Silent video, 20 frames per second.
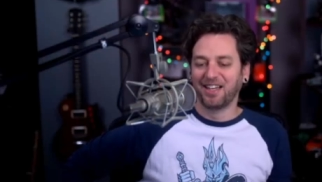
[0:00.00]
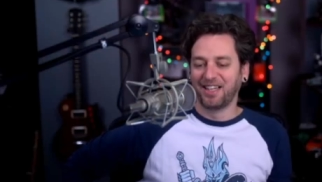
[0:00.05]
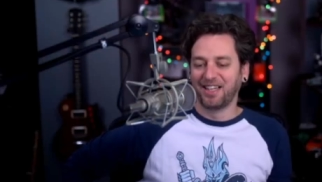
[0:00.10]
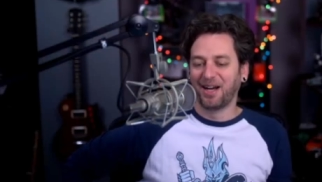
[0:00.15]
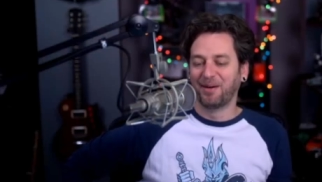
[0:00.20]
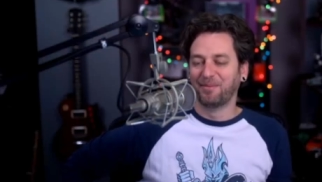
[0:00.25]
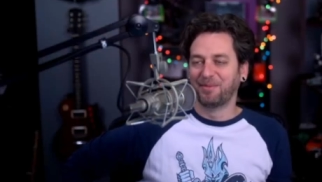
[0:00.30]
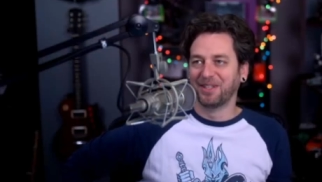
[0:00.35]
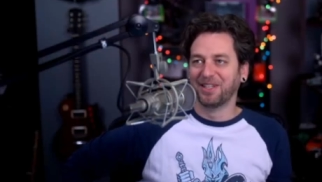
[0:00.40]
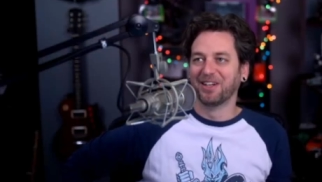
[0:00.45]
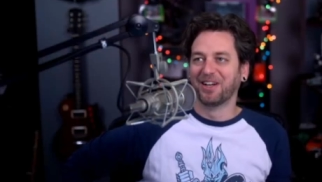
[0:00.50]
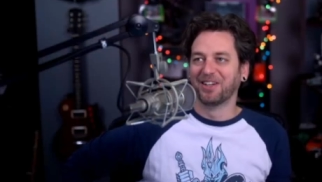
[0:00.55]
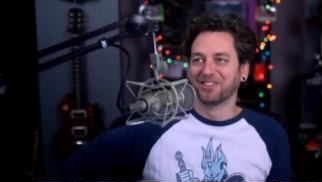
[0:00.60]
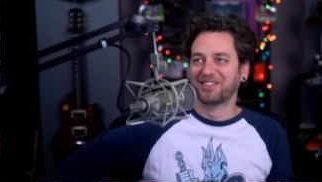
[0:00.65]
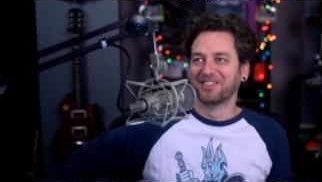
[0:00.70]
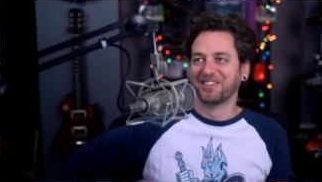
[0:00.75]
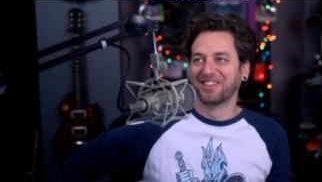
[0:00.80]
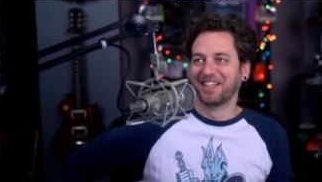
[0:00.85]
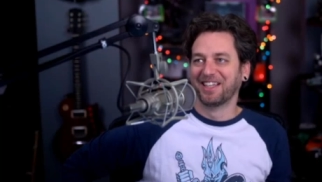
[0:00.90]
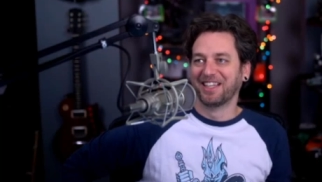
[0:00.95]
yeah, But it
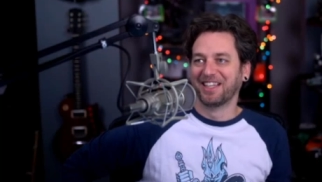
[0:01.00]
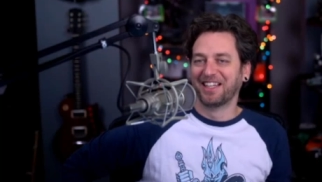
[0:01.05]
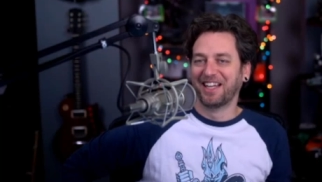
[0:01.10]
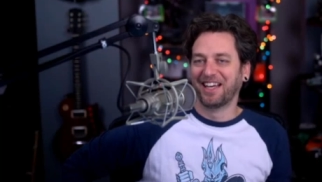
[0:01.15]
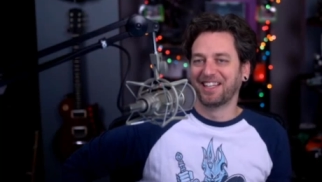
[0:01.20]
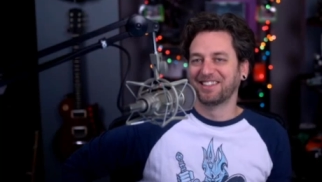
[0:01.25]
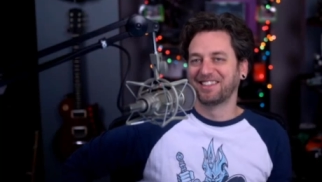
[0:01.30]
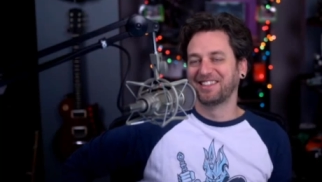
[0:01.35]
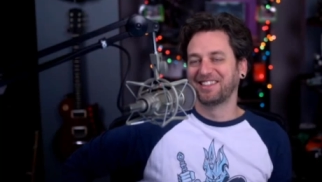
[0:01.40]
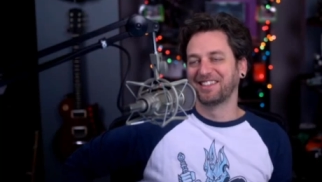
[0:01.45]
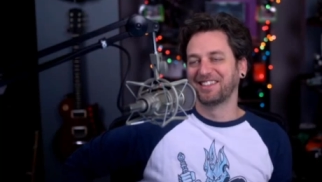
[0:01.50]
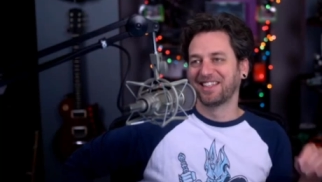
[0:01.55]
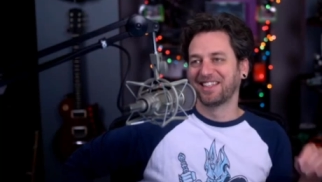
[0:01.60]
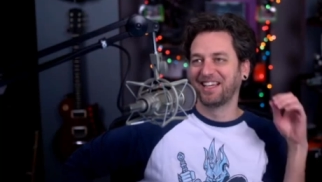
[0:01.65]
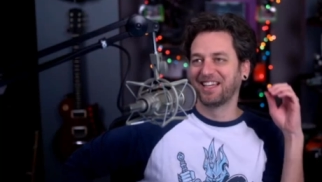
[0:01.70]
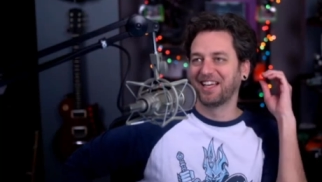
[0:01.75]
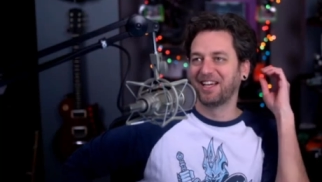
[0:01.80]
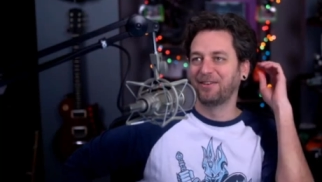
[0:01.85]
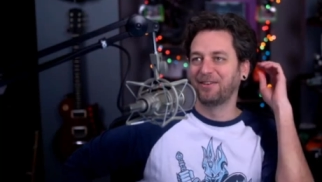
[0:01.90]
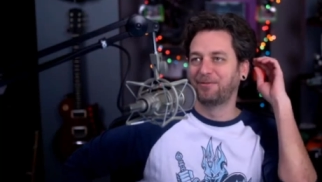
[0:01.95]
also like it has this
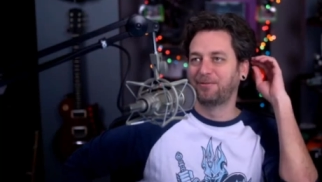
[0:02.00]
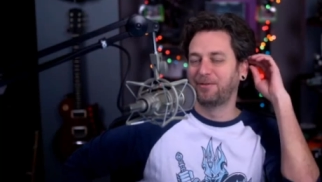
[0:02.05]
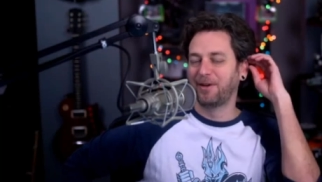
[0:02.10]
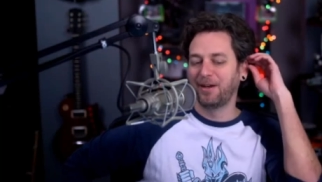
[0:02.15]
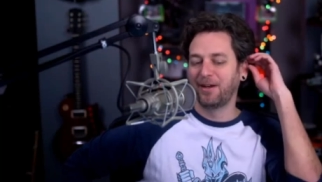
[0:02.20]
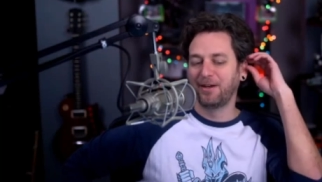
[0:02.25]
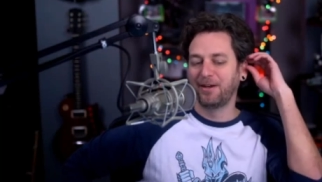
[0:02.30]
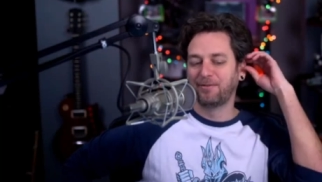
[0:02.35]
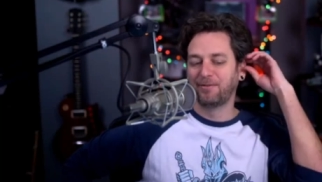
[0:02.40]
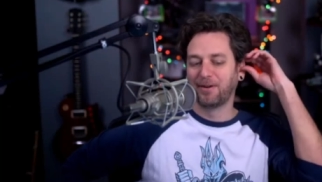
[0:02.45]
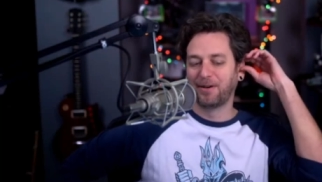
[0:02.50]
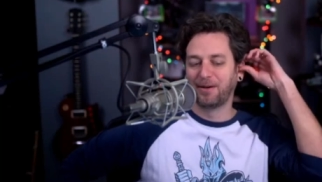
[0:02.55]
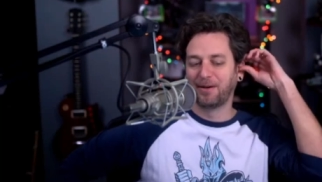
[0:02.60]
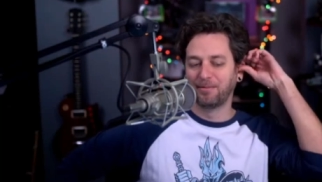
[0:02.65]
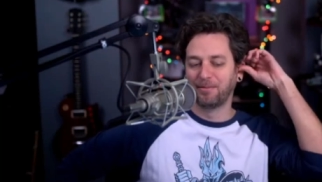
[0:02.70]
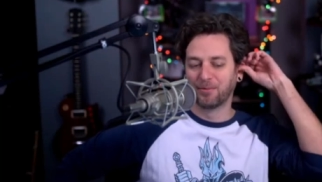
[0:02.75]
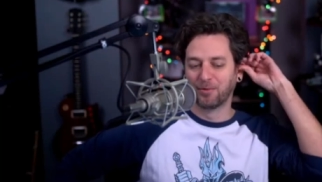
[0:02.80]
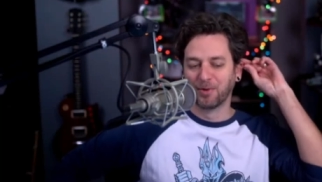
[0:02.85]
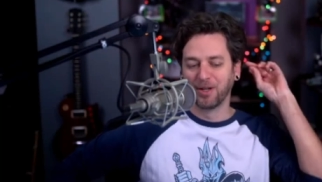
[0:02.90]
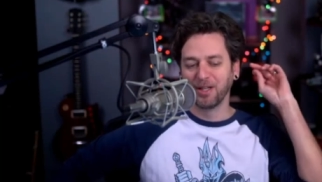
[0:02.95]
like if if
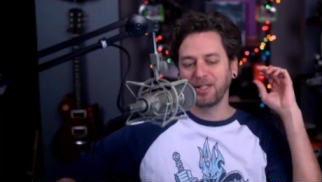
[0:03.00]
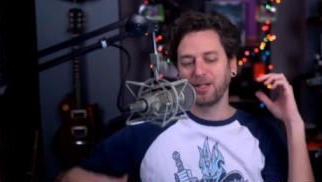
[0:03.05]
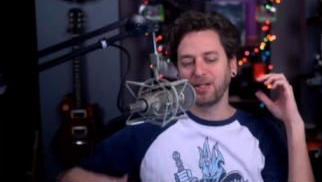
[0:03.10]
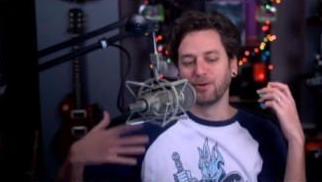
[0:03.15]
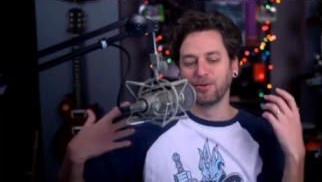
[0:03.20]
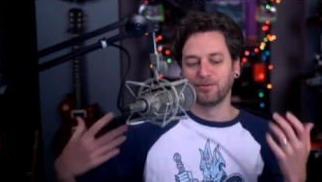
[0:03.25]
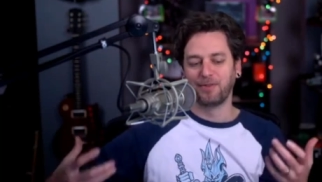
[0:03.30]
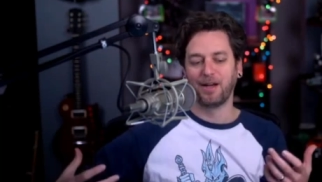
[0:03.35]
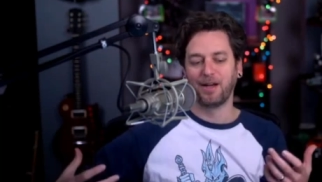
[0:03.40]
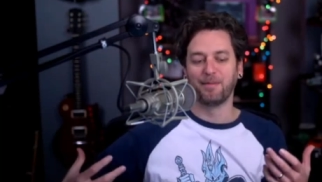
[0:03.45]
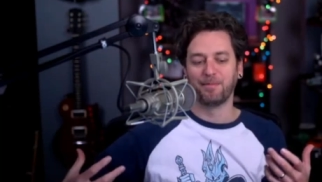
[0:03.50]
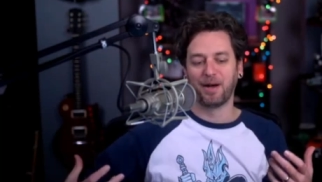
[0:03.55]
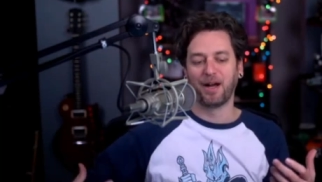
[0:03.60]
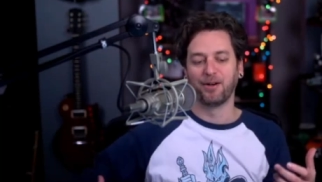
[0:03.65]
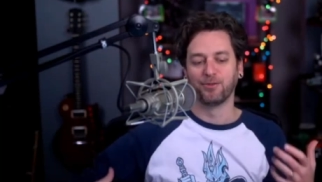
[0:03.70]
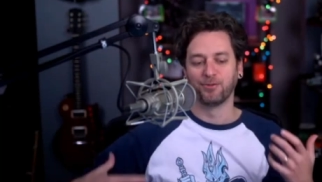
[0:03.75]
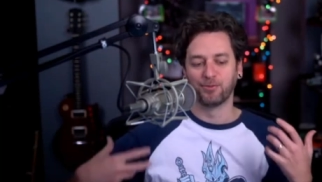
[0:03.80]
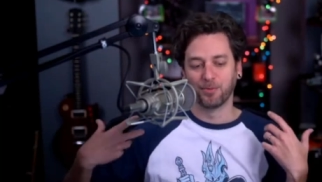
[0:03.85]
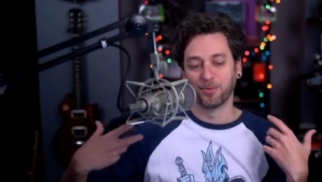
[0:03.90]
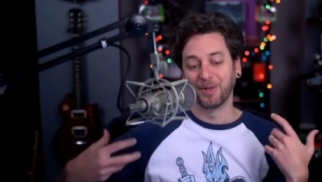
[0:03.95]
um really old
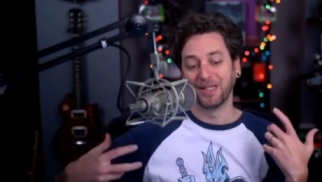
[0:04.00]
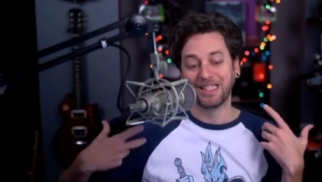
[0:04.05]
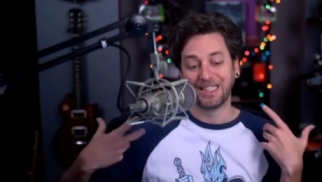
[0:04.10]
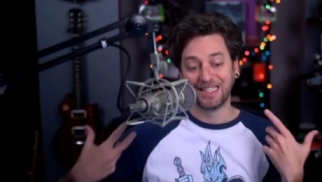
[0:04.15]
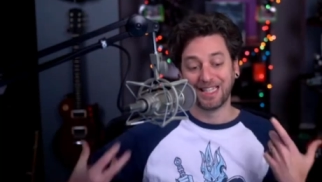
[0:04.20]
vampires were really